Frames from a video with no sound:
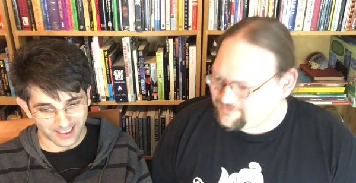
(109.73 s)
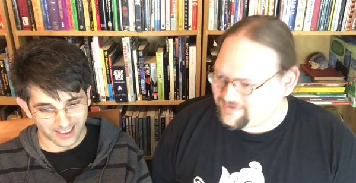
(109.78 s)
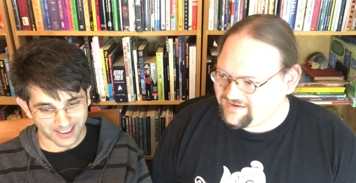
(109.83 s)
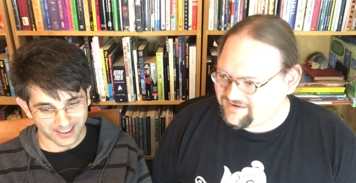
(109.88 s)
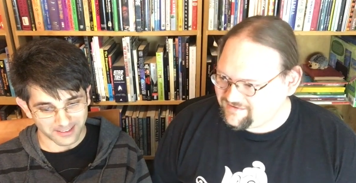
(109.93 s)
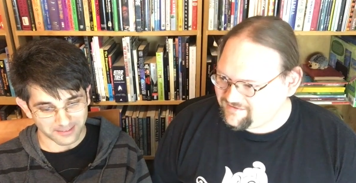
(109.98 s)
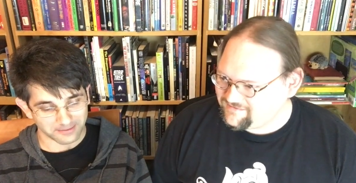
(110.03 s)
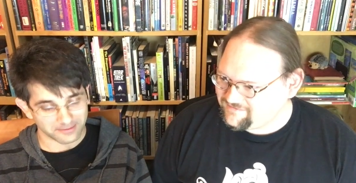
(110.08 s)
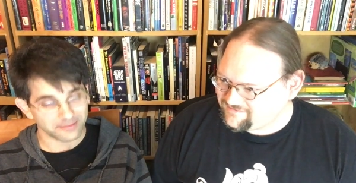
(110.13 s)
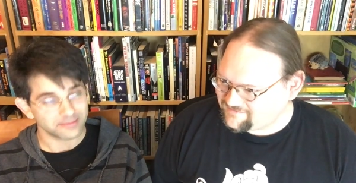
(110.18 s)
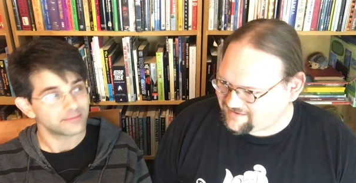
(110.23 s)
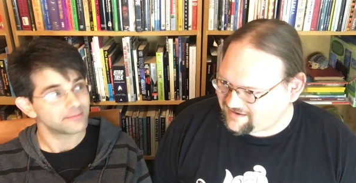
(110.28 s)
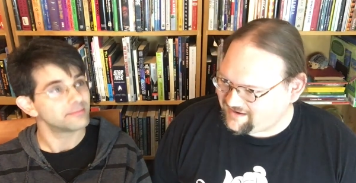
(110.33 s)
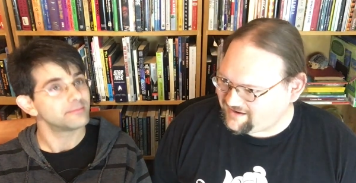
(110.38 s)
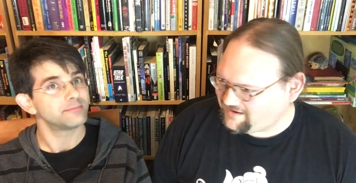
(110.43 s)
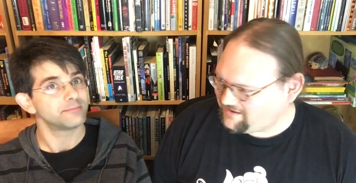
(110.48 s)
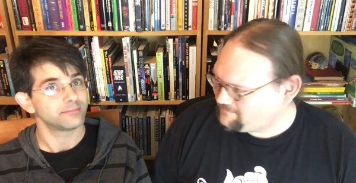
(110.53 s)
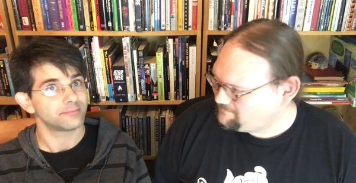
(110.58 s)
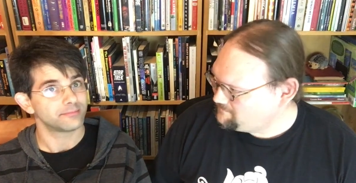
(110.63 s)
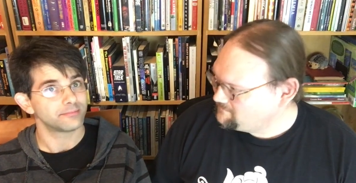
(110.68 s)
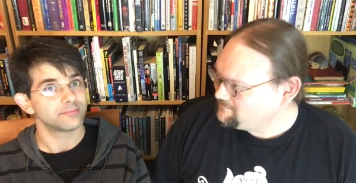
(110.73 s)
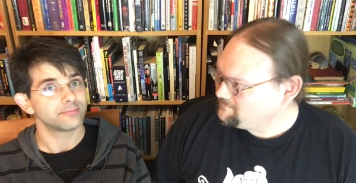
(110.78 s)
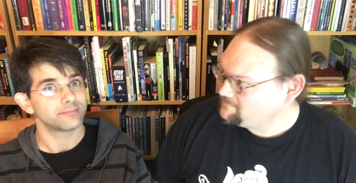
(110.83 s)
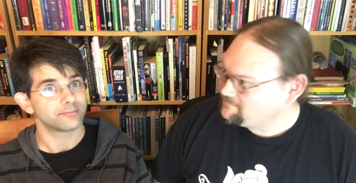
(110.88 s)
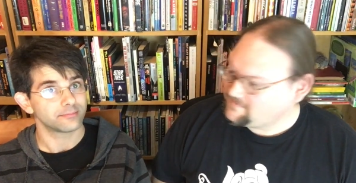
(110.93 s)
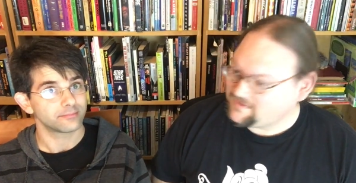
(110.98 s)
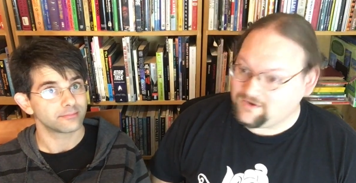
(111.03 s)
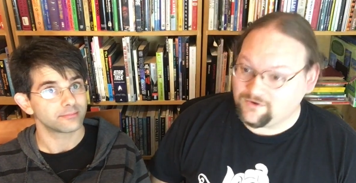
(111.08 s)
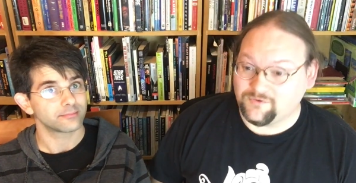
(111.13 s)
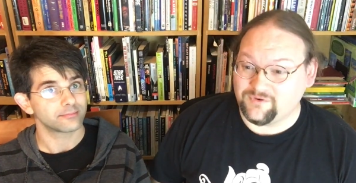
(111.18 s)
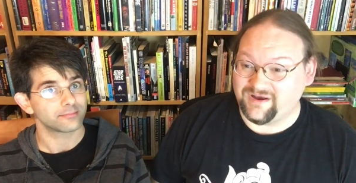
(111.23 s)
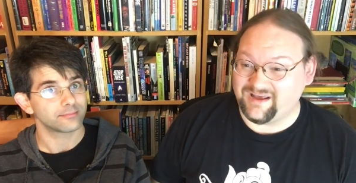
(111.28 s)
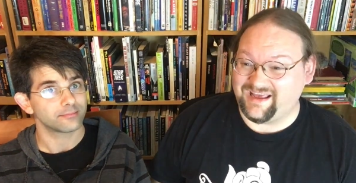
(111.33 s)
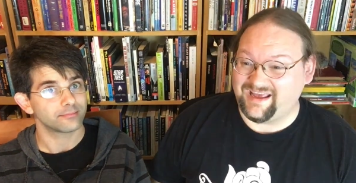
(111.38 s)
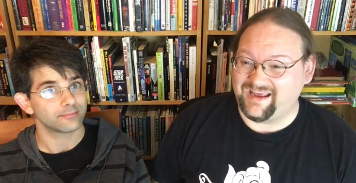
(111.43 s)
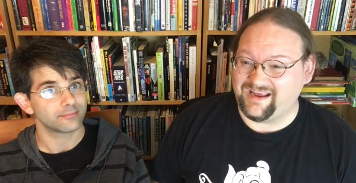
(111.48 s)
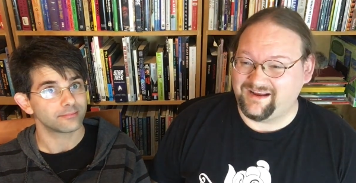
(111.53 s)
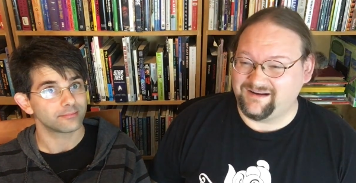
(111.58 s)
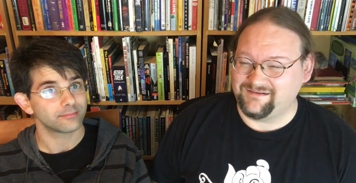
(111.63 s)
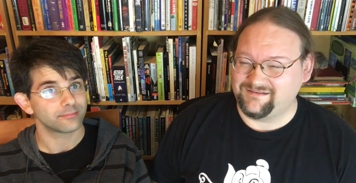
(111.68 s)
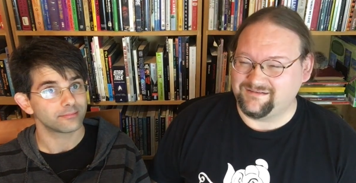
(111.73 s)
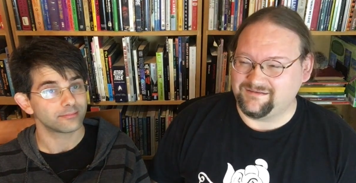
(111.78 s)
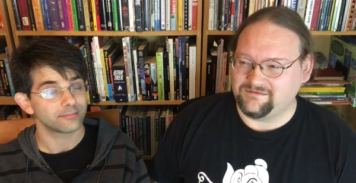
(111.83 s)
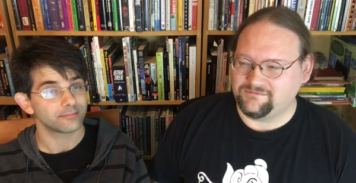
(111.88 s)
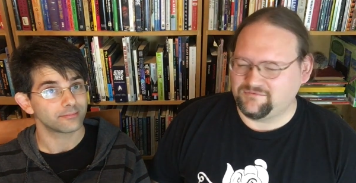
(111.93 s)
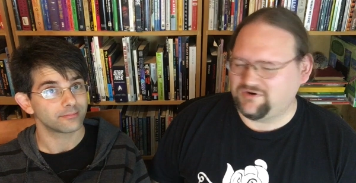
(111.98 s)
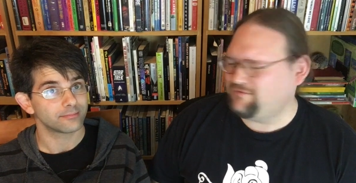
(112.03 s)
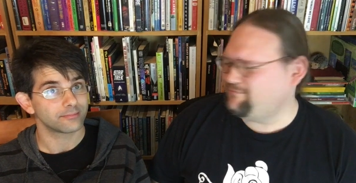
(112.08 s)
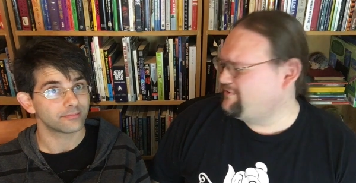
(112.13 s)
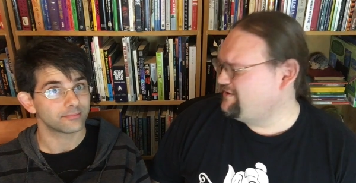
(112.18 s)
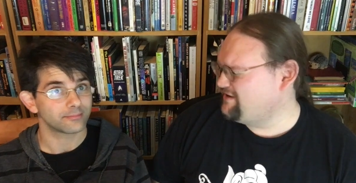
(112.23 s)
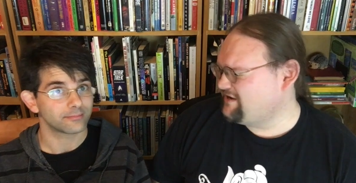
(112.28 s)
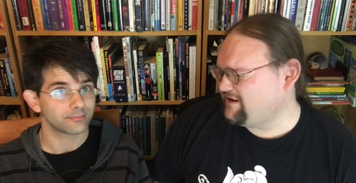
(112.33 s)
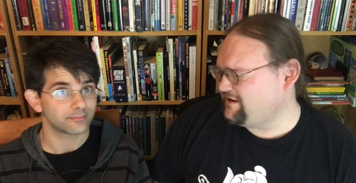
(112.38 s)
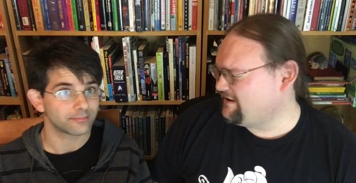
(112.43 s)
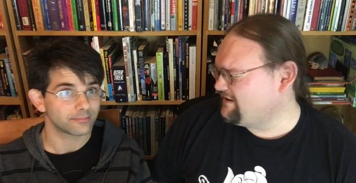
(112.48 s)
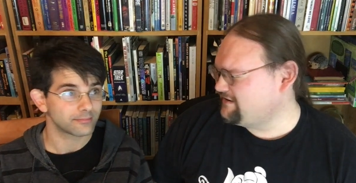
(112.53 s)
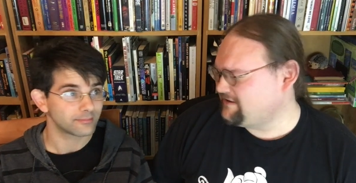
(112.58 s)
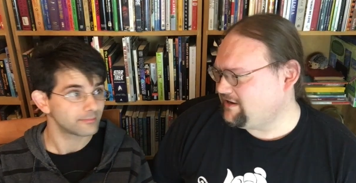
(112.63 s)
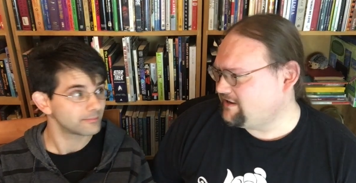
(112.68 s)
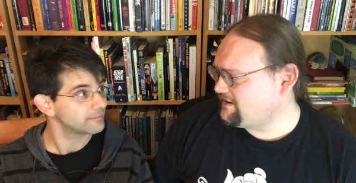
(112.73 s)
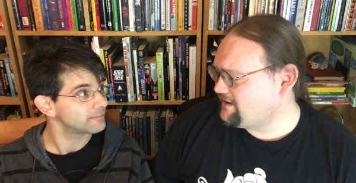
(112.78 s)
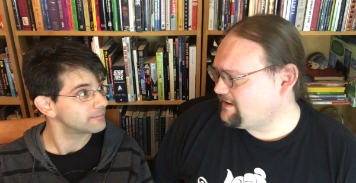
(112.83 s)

Speaker 1: is a, you know, not a